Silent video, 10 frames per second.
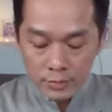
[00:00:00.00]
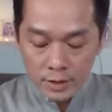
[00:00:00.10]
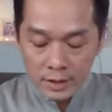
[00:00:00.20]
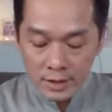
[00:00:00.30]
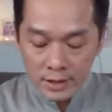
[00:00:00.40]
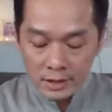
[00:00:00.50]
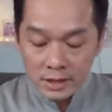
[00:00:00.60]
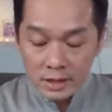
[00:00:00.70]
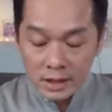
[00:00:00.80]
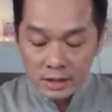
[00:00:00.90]
Okay, and
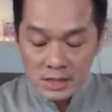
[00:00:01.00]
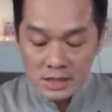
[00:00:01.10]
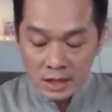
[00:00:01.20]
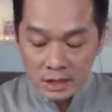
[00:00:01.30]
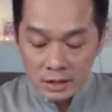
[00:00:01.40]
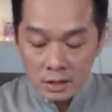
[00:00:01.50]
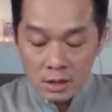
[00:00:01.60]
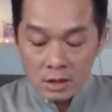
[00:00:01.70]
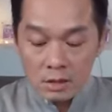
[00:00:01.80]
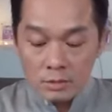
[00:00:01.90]
the second
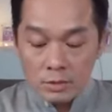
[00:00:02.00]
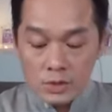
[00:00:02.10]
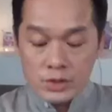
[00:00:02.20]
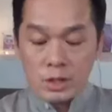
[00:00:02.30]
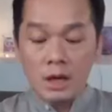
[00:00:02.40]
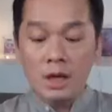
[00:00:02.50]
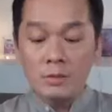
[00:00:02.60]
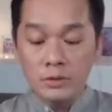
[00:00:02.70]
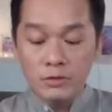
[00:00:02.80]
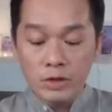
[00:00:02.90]
most
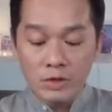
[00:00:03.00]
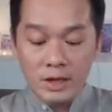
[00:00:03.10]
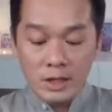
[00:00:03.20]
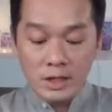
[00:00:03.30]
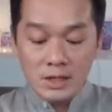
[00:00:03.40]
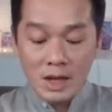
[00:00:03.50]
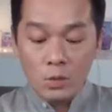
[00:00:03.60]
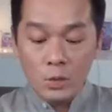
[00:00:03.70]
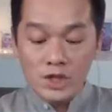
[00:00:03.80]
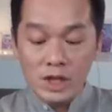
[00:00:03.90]
common regret is, I
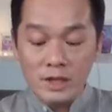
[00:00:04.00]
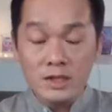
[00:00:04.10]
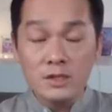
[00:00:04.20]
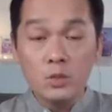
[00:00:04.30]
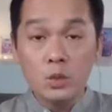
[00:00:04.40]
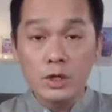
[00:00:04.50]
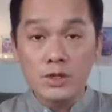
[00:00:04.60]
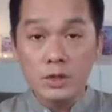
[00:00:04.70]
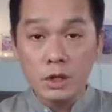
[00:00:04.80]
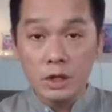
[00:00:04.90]
wish I didn't
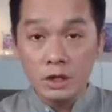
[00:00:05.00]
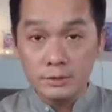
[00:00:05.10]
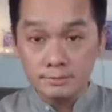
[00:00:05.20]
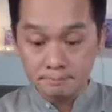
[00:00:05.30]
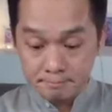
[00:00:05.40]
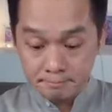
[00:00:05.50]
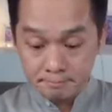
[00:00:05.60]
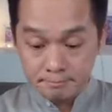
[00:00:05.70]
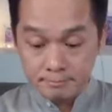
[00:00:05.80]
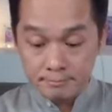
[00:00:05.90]
work so hard.
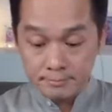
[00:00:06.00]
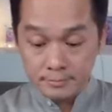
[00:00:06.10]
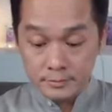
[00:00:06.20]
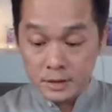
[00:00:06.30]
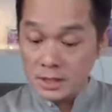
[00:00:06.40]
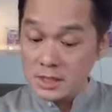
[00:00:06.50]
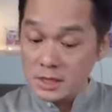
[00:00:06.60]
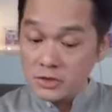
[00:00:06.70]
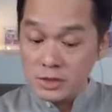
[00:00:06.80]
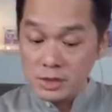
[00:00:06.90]
Now, this
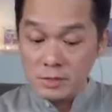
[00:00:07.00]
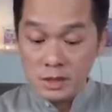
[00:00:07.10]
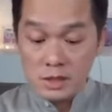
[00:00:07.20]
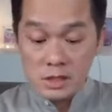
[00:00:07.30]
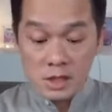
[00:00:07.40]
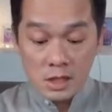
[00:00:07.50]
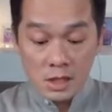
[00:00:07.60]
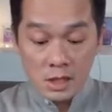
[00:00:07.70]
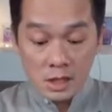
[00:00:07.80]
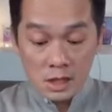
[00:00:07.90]
is interesting, because
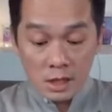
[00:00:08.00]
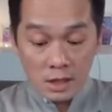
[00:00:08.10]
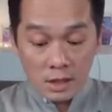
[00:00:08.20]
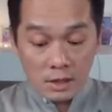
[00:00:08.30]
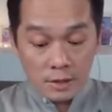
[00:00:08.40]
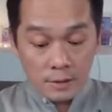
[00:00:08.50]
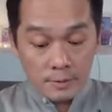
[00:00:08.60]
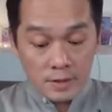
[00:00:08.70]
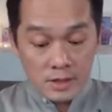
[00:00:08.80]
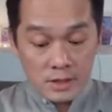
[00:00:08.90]

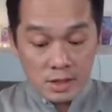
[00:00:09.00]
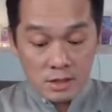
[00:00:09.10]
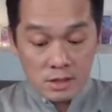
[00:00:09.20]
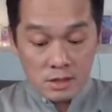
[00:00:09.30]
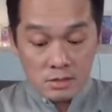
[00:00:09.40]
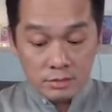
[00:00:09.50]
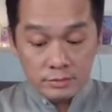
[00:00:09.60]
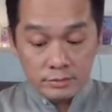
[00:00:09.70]
it says,